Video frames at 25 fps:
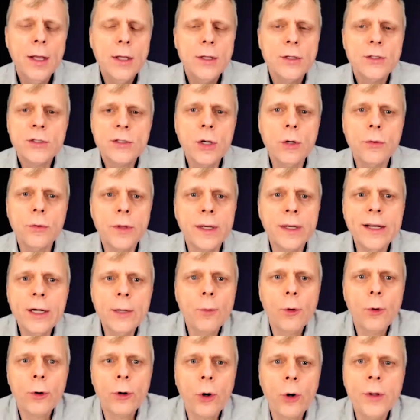So the
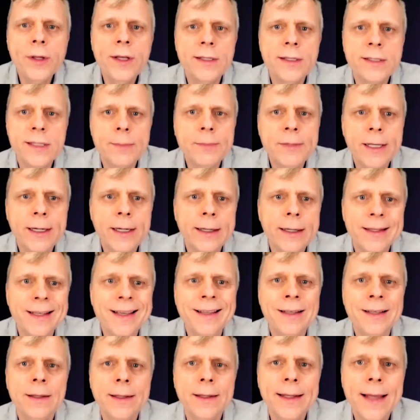leaderboard only gets updated at the
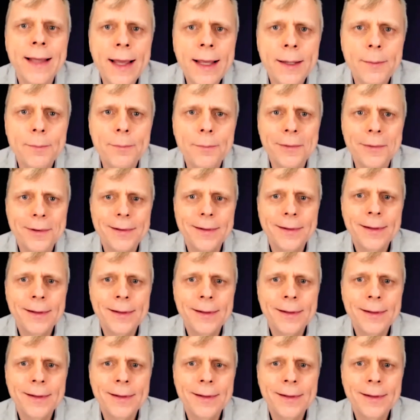end of the game.